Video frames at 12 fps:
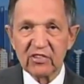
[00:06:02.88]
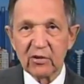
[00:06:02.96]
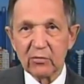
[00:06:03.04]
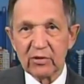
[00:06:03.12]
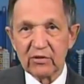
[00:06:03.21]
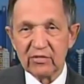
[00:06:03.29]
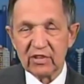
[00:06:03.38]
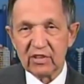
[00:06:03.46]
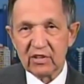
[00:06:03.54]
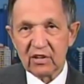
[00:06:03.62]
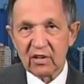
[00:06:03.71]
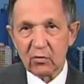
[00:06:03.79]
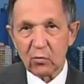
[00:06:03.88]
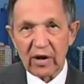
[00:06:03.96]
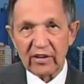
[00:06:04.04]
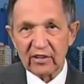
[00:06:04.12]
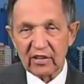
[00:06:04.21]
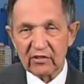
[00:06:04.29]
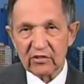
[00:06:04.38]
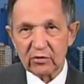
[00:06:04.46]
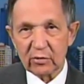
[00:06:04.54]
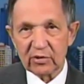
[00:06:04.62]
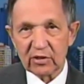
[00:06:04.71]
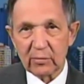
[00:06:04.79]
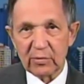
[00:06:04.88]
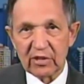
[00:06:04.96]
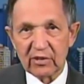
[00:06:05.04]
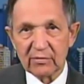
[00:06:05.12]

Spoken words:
that we've waded into in Libya.